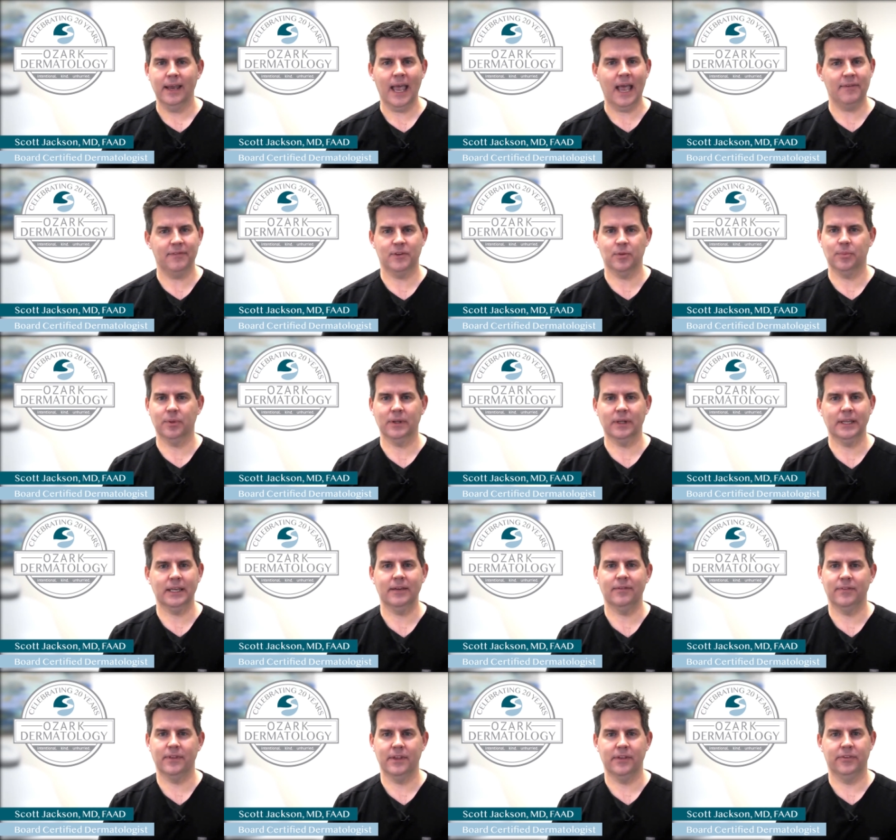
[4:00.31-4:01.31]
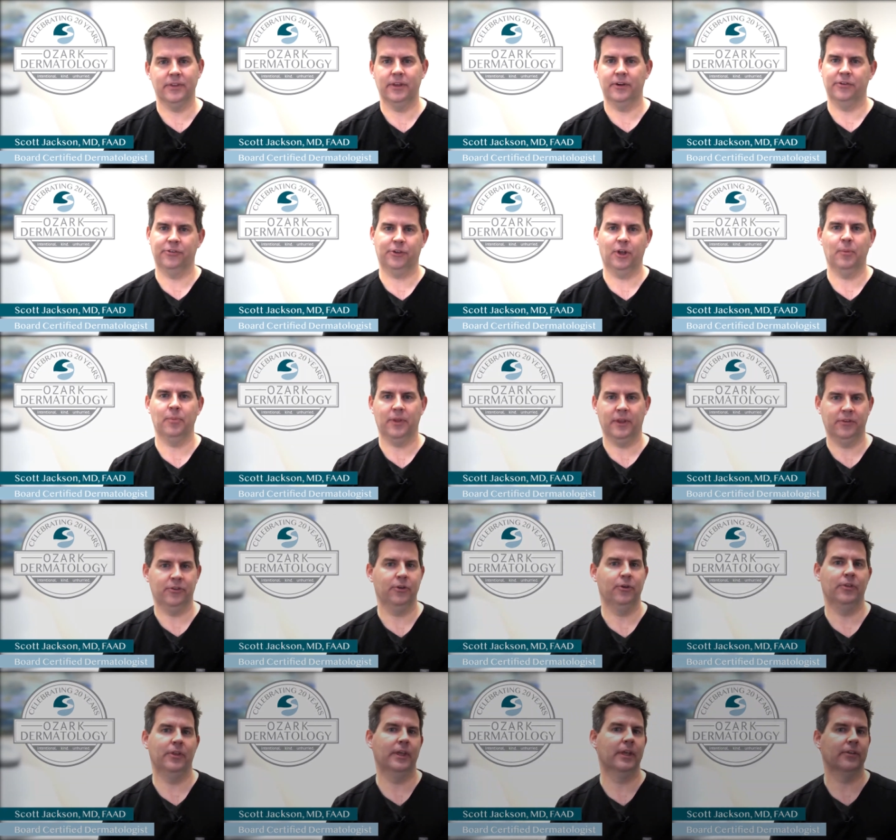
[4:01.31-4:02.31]
have to believe that there's something
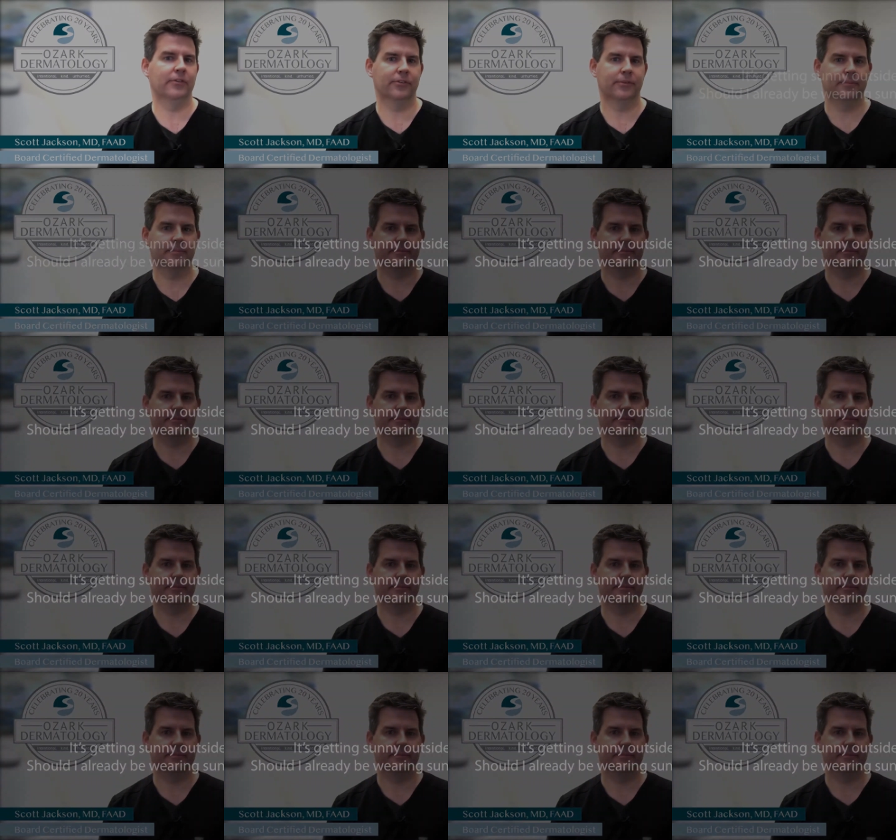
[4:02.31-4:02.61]
to this.